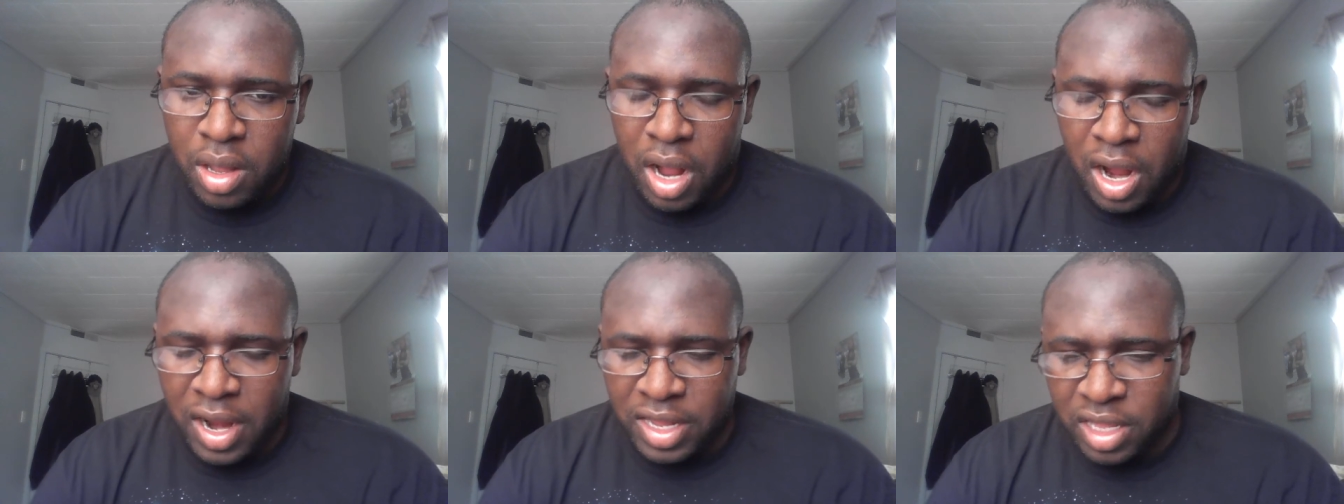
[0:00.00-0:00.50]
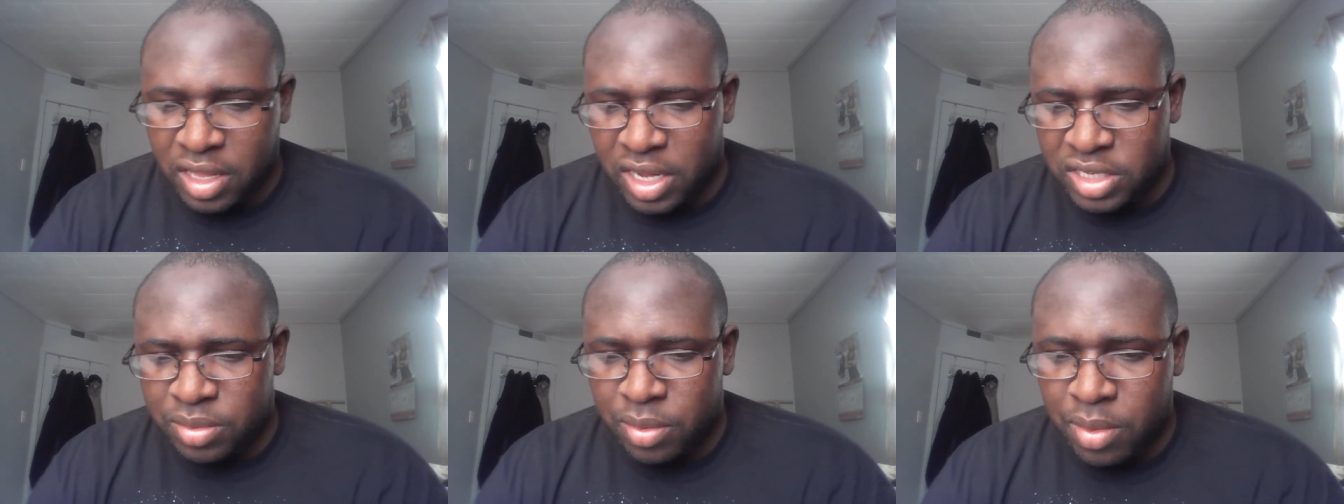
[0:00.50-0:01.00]
All right, the
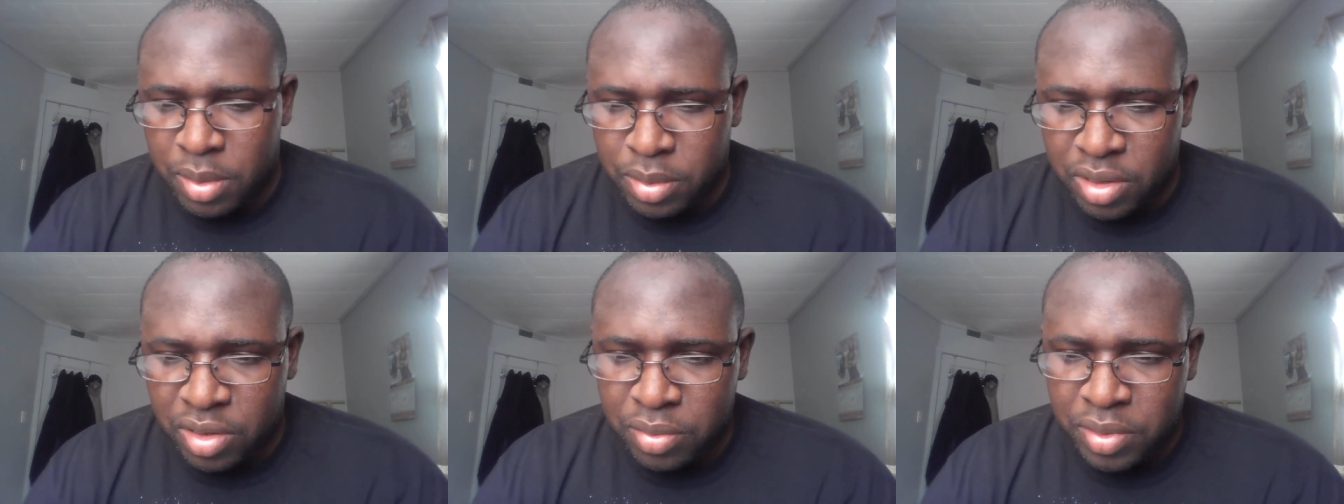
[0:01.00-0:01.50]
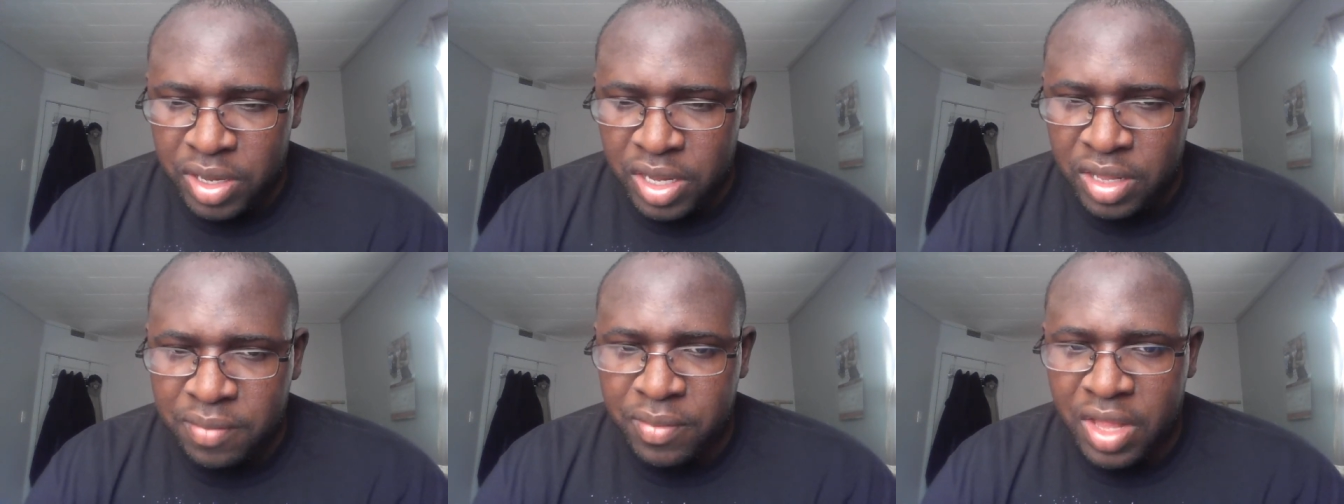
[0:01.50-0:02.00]
next one I'm going to
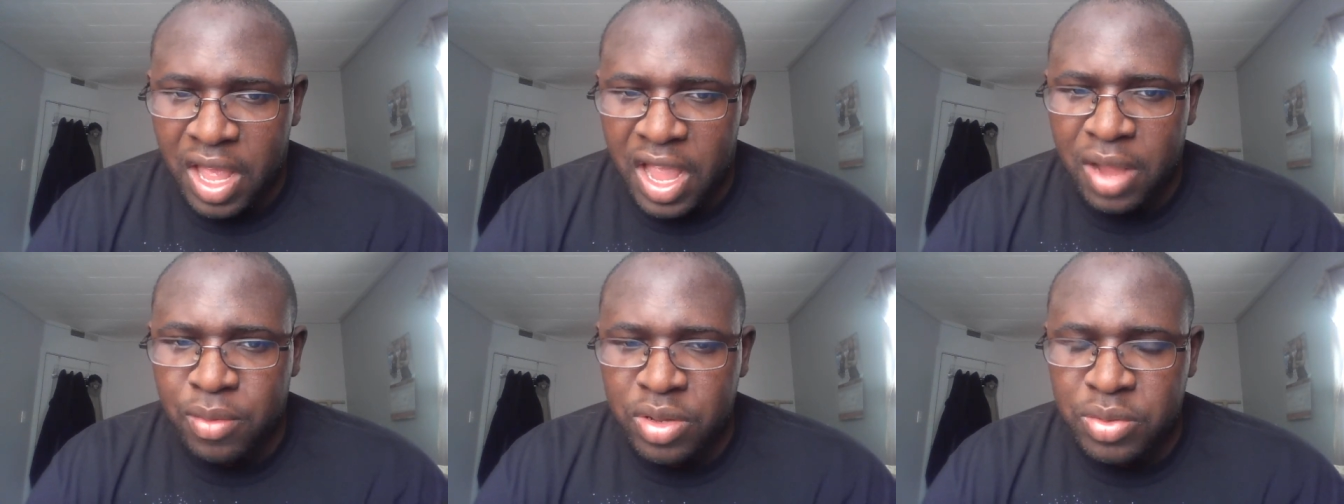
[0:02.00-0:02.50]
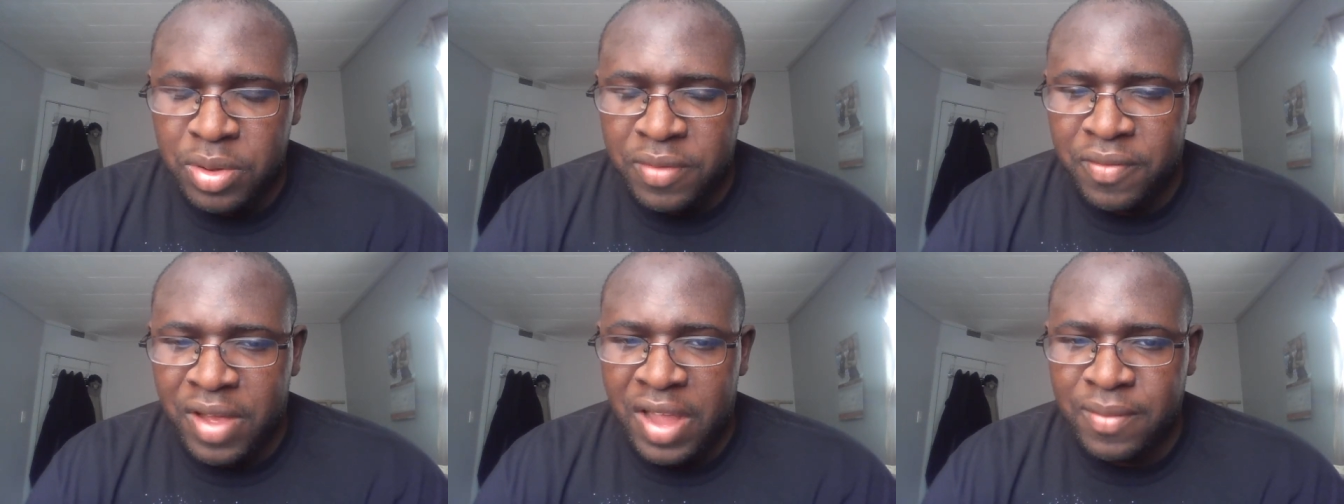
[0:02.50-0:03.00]
read. I would read
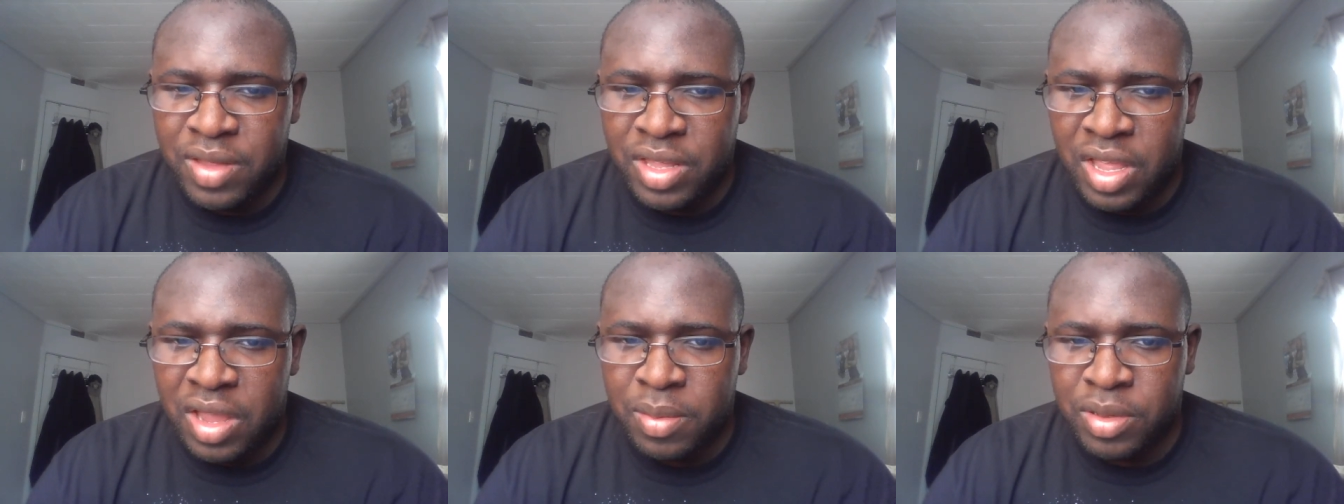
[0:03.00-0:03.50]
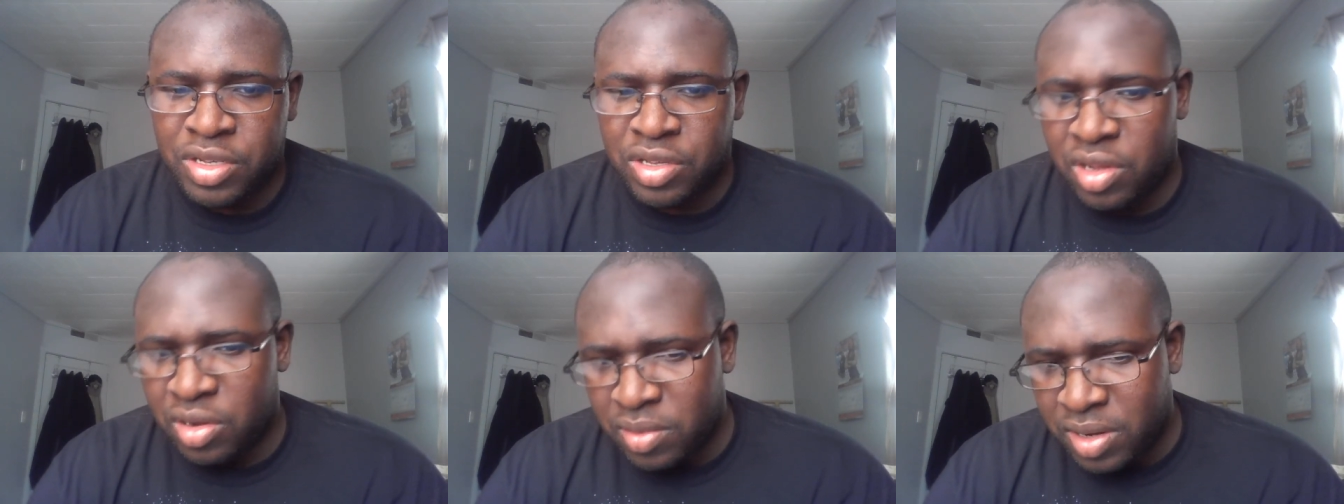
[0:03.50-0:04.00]
five today, but you
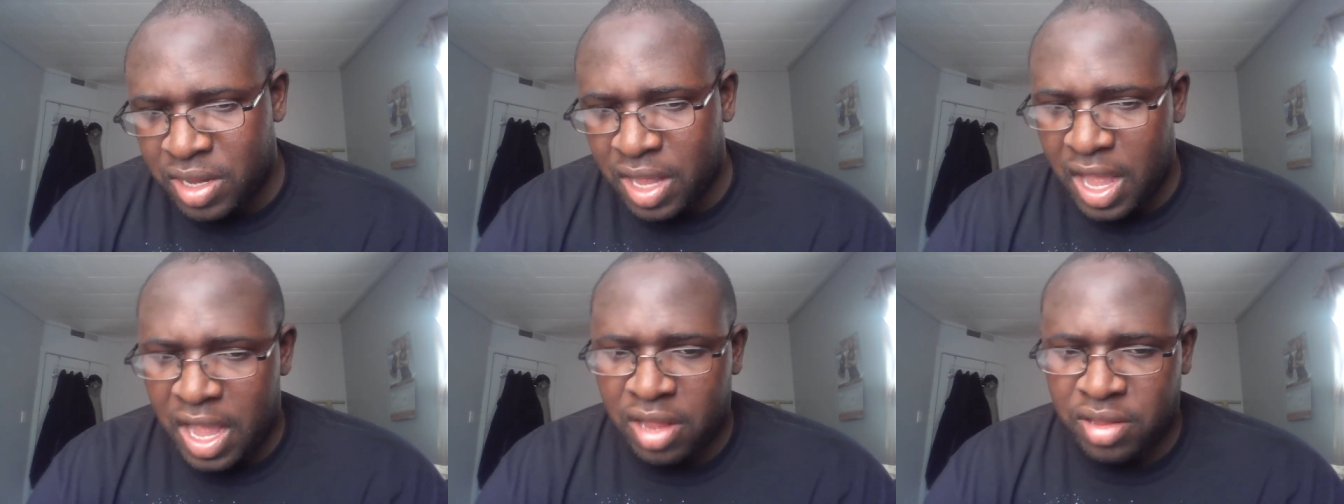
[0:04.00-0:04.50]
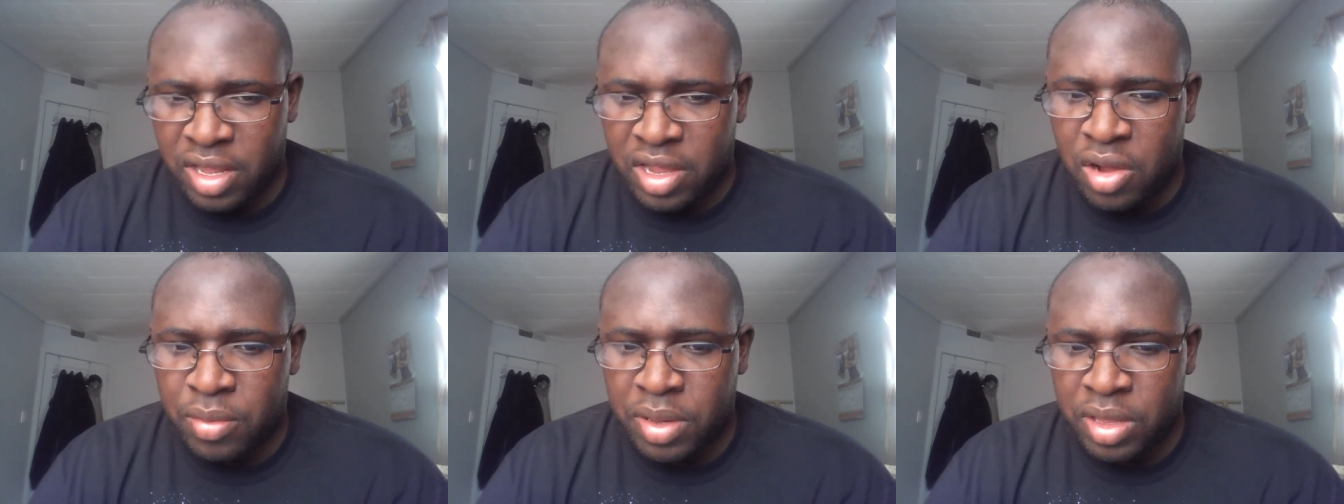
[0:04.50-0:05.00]
know what? I think
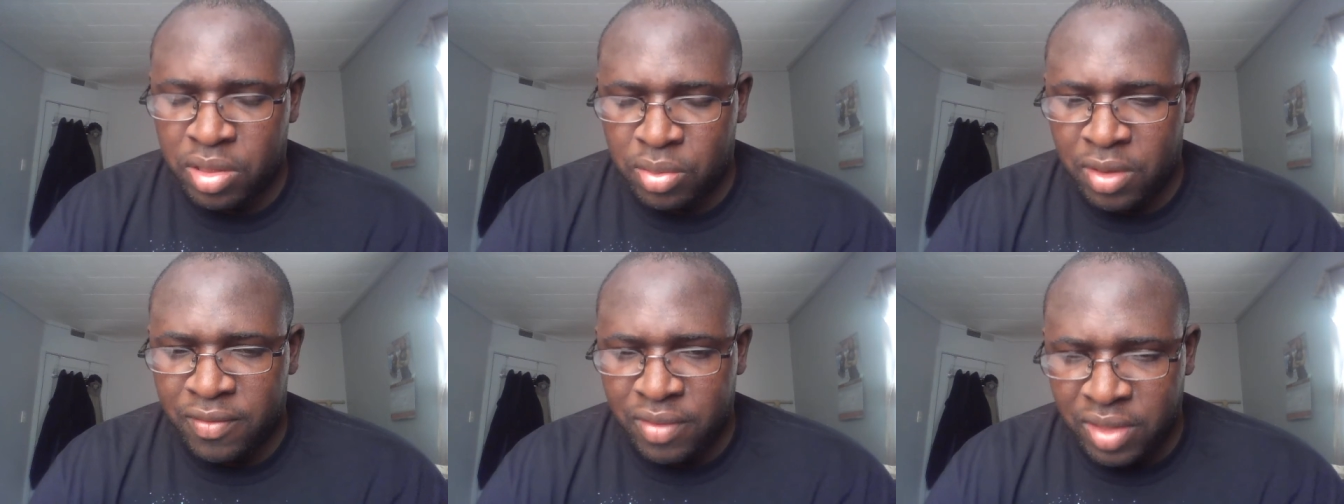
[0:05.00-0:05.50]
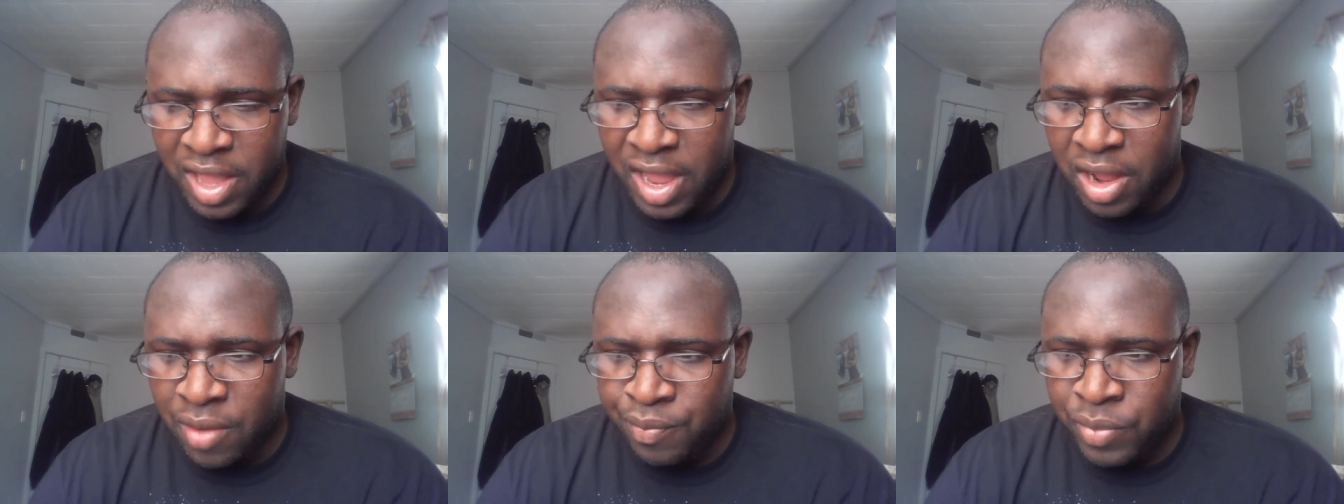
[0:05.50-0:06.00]
I'll read three for
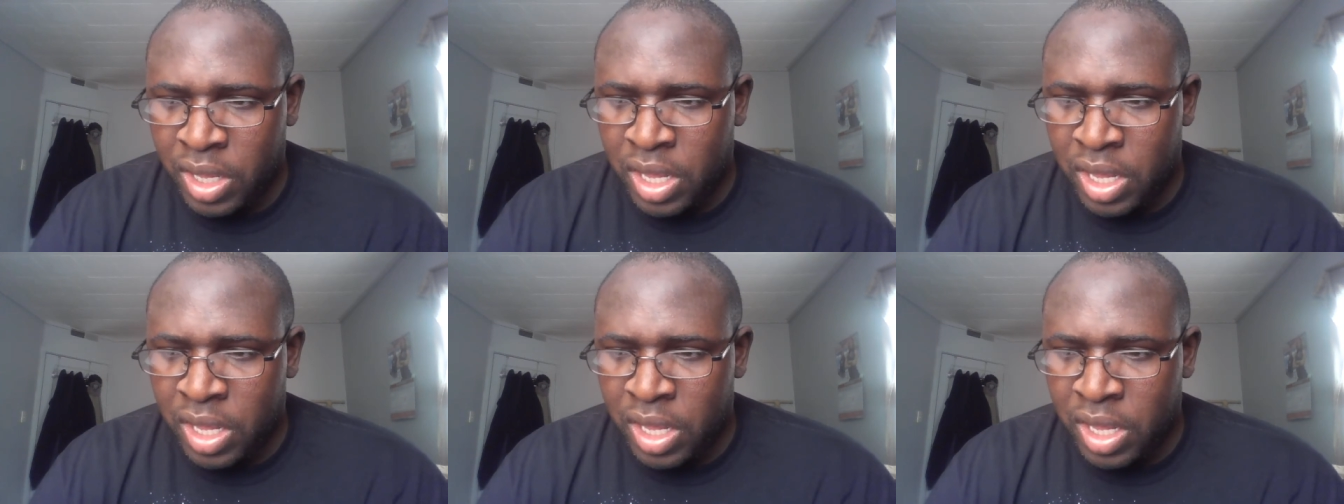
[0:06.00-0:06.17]
now.